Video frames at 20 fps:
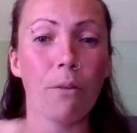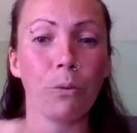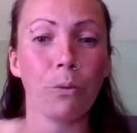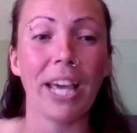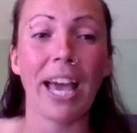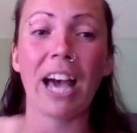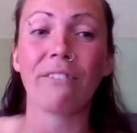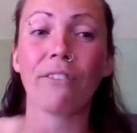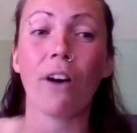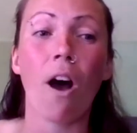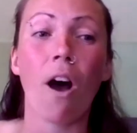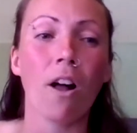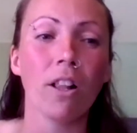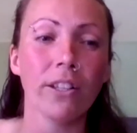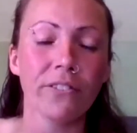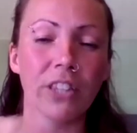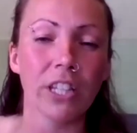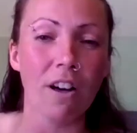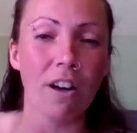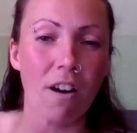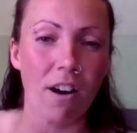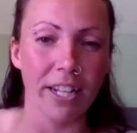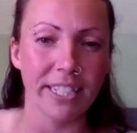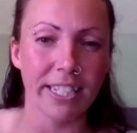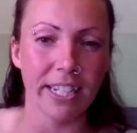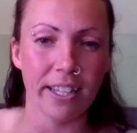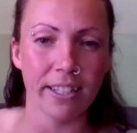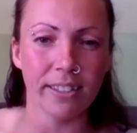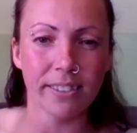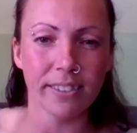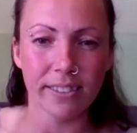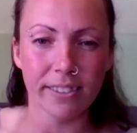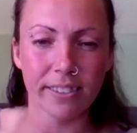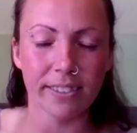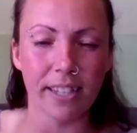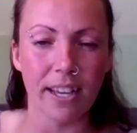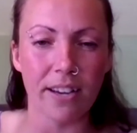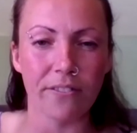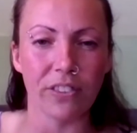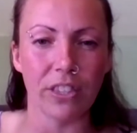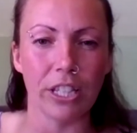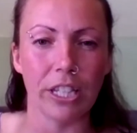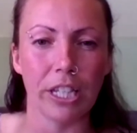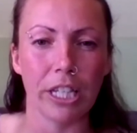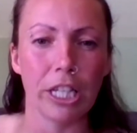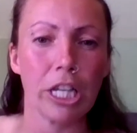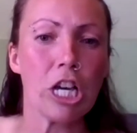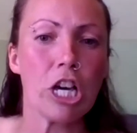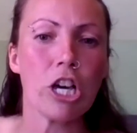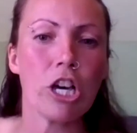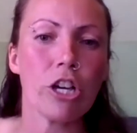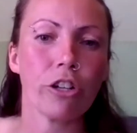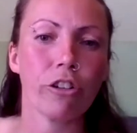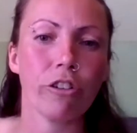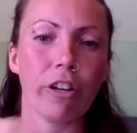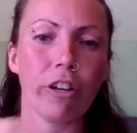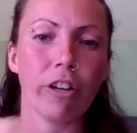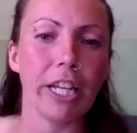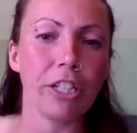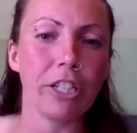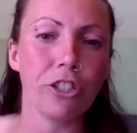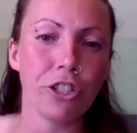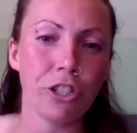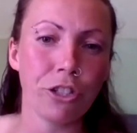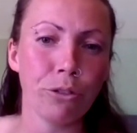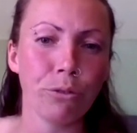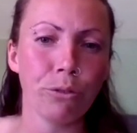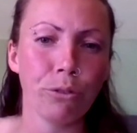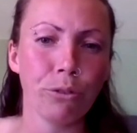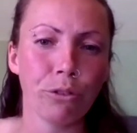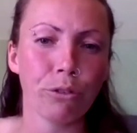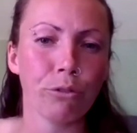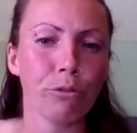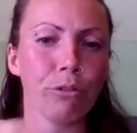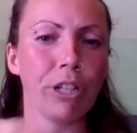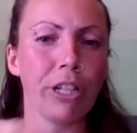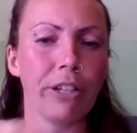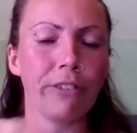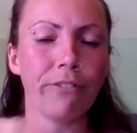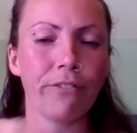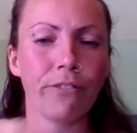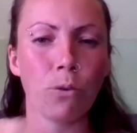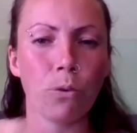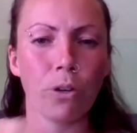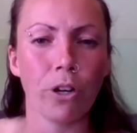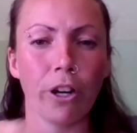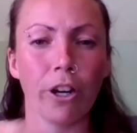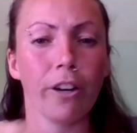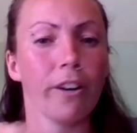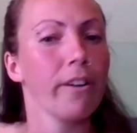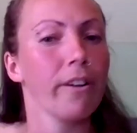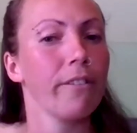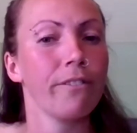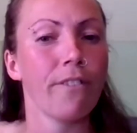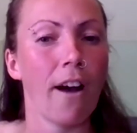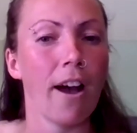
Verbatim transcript: we have all of the contents of the grade two, three, four,